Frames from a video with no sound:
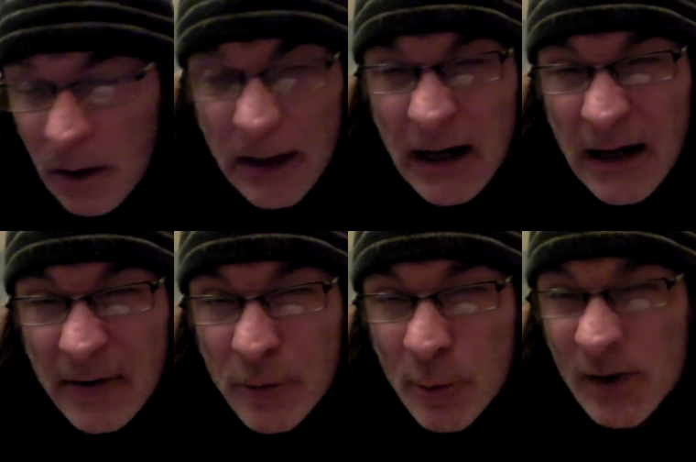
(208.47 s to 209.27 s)
And then
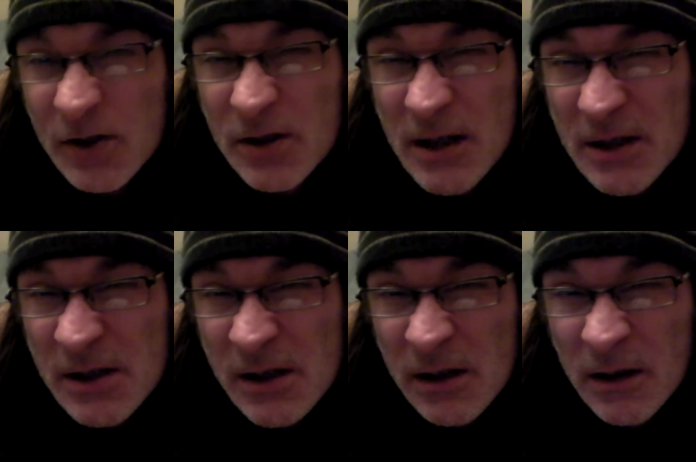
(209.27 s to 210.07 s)
everyone says,
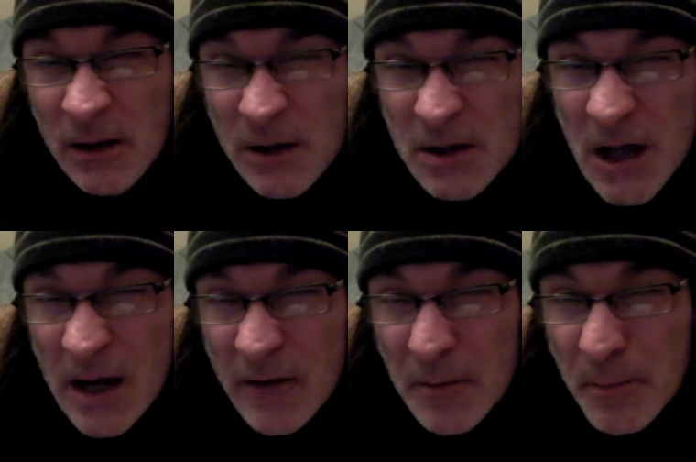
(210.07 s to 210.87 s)

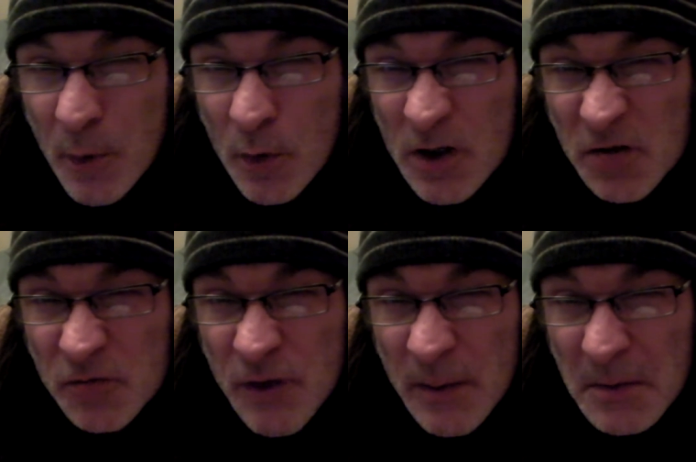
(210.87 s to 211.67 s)
David Bowie's
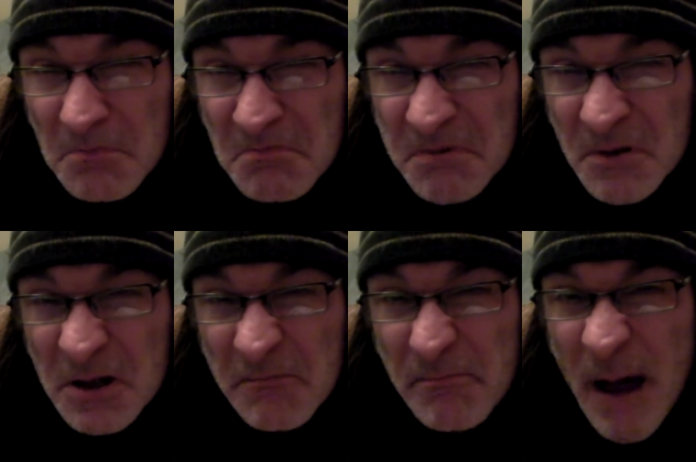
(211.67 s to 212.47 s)
ripping
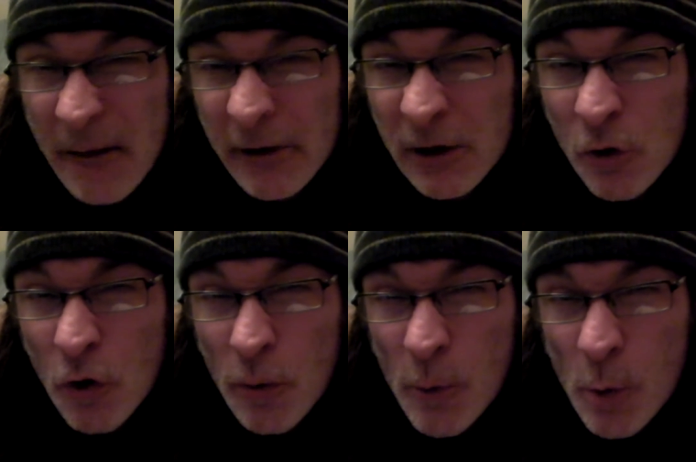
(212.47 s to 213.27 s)
bloody Perry
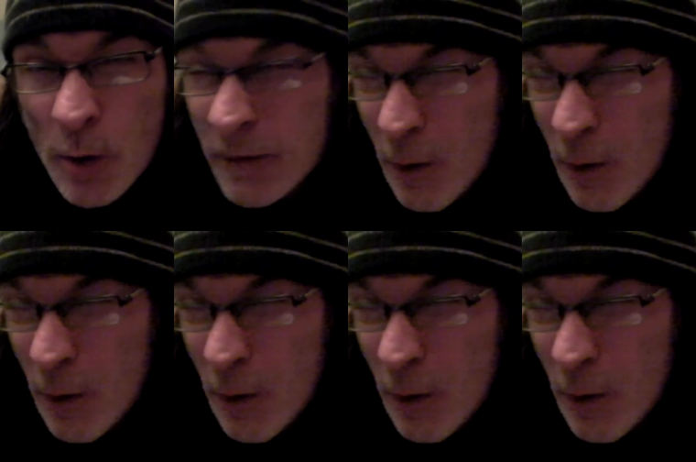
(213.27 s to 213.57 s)
Como off.